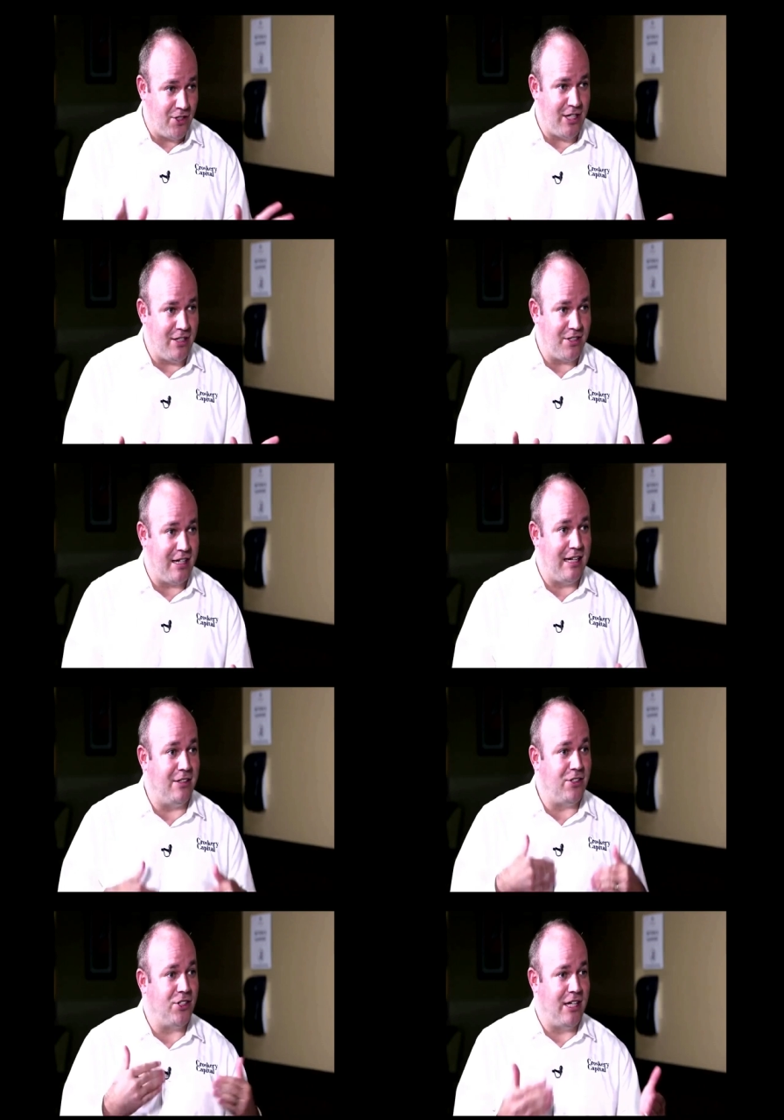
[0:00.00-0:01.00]
changed, and it
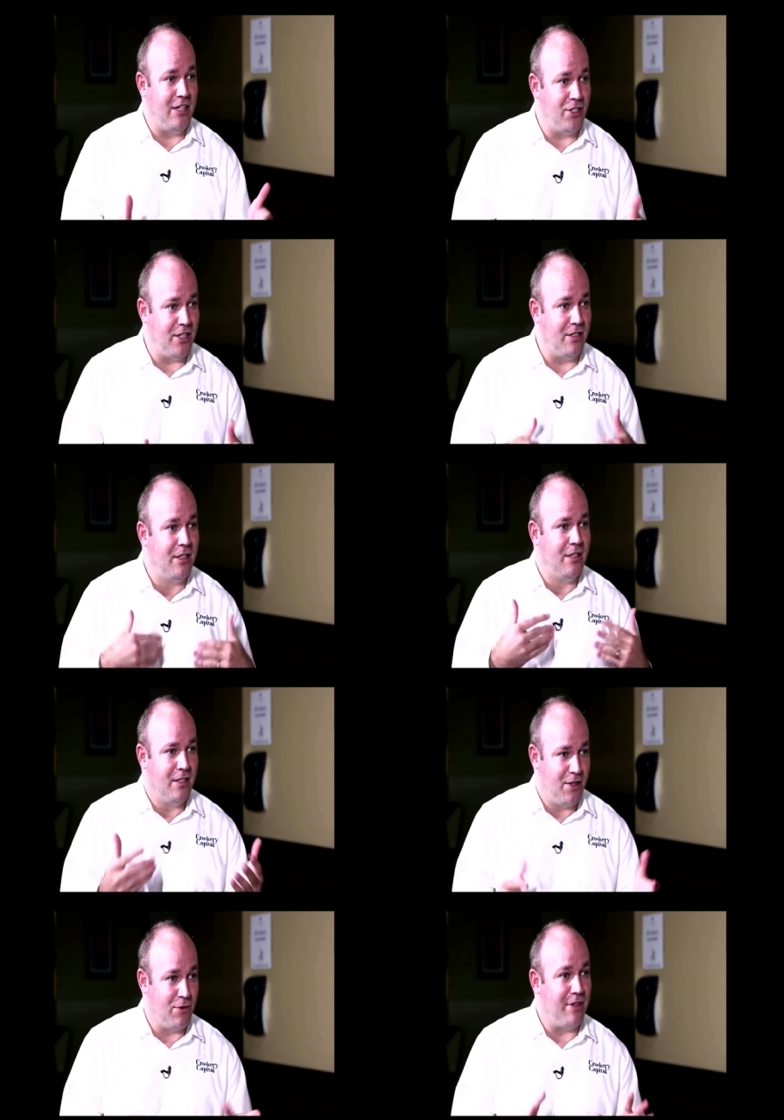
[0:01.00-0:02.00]
is changing
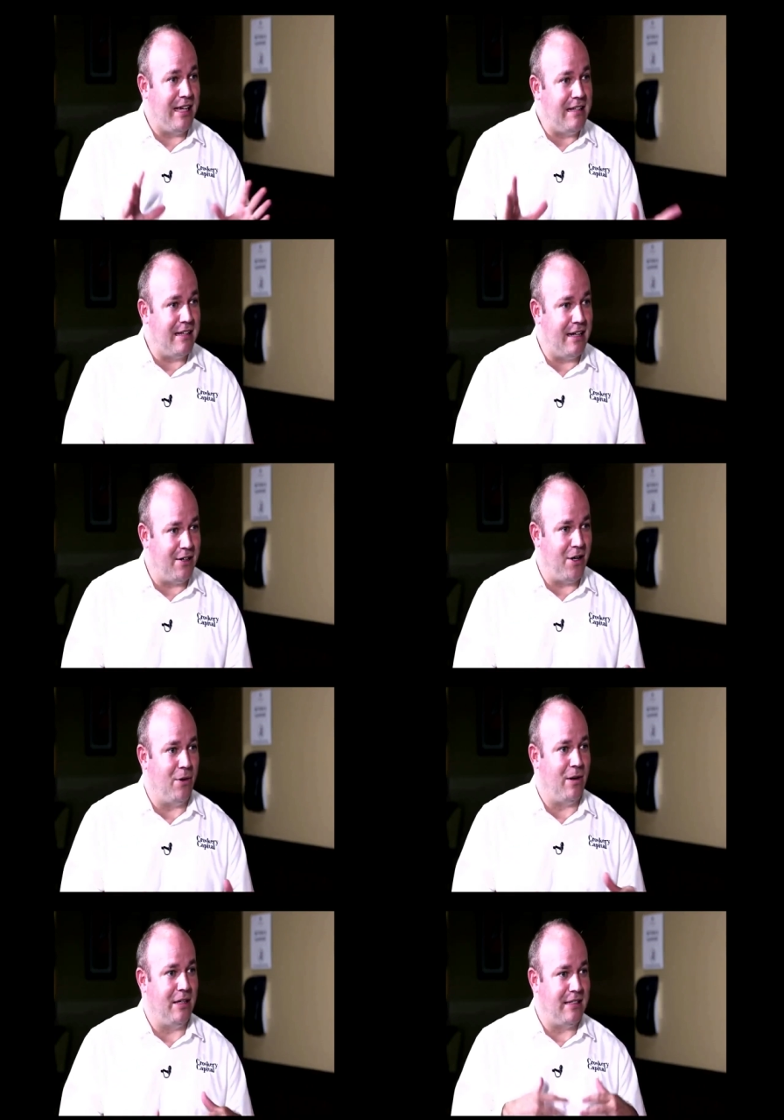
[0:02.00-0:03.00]
through the internet now
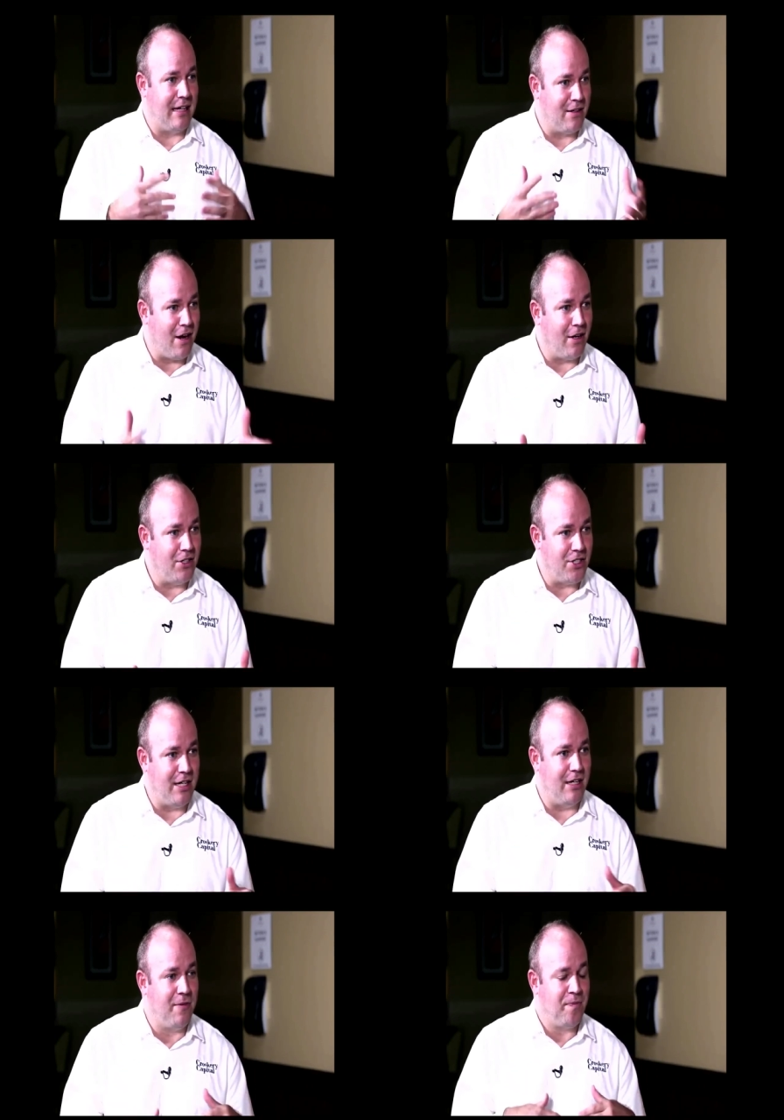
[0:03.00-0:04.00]
and
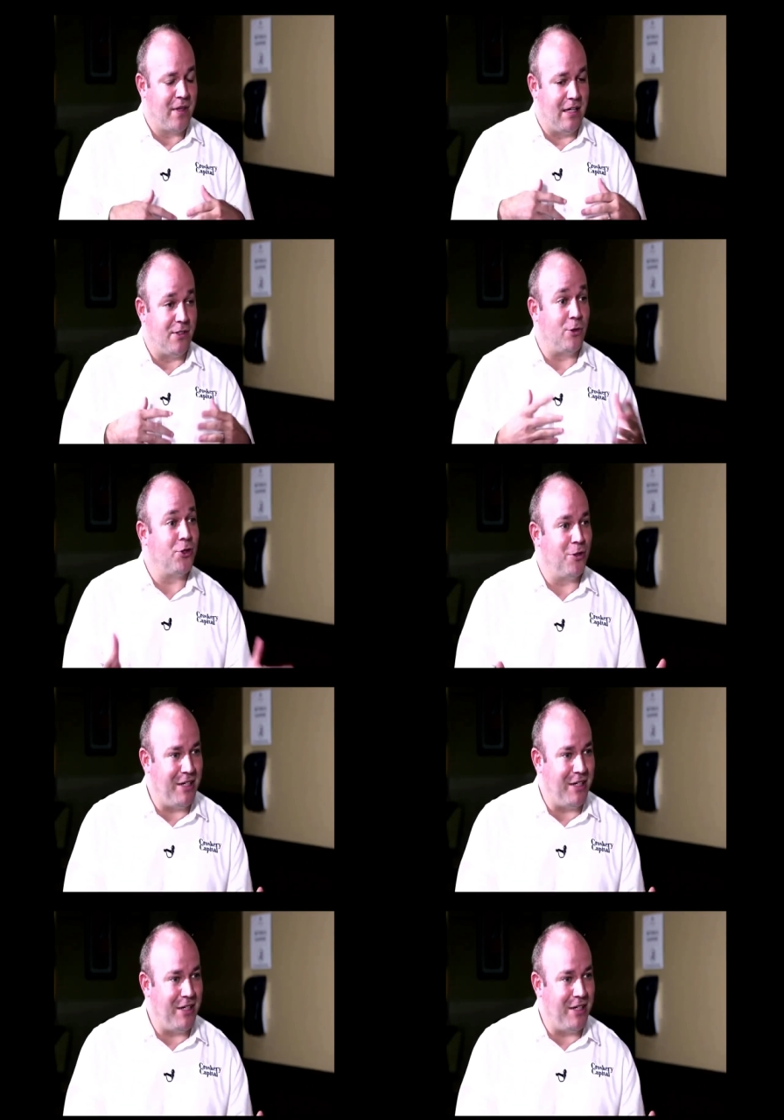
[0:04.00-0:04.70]
technology and social